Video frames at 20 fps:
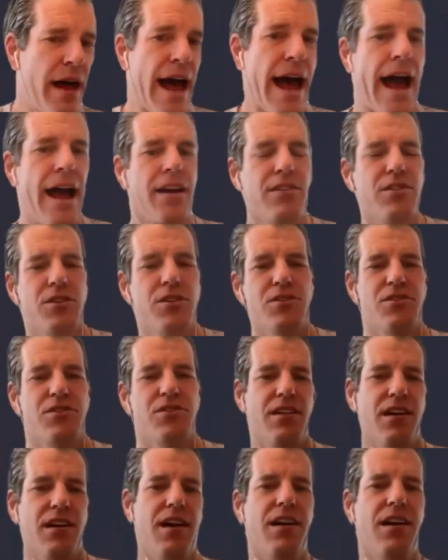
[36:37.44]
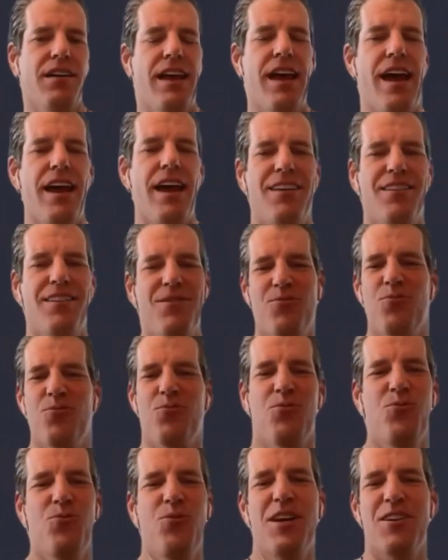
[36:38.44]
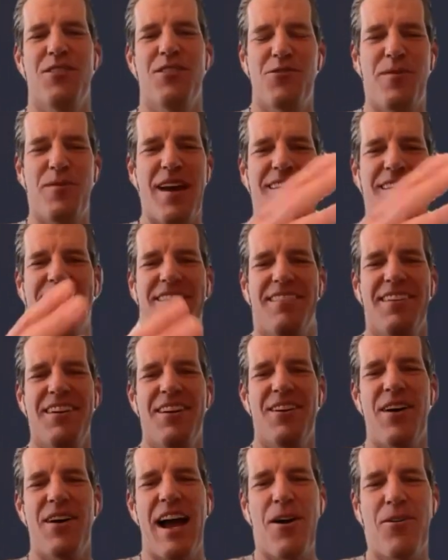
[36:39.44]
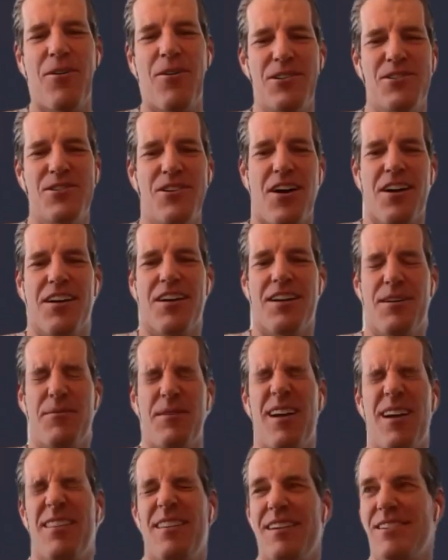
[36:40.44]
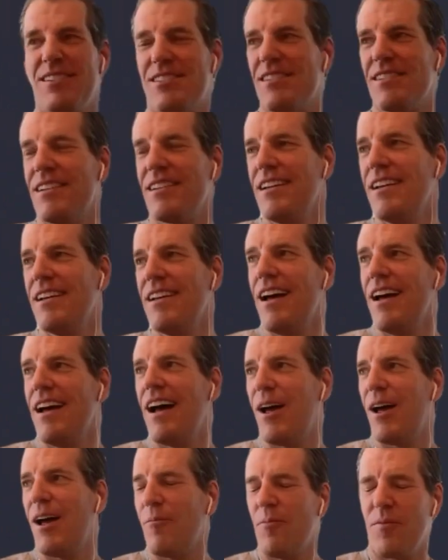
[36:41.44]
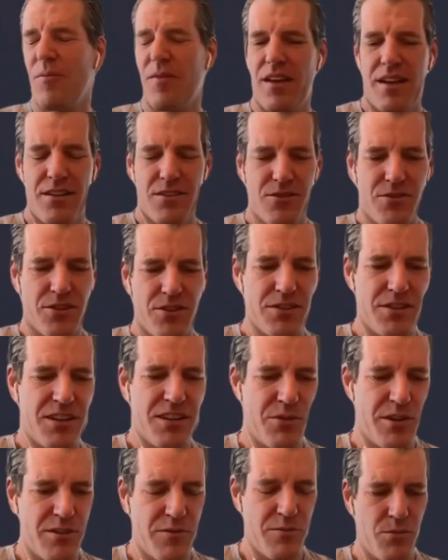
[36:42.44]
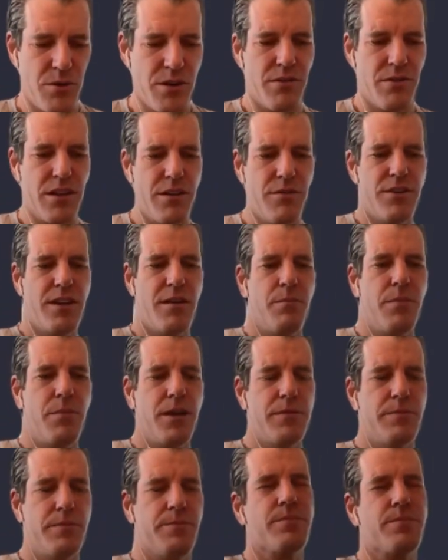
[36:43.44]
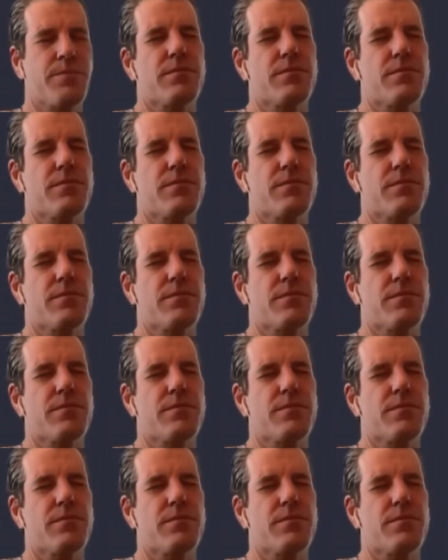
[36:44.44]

back, just again, and we could spend you know hours talking about this, um, and certainly we've we've lived it, but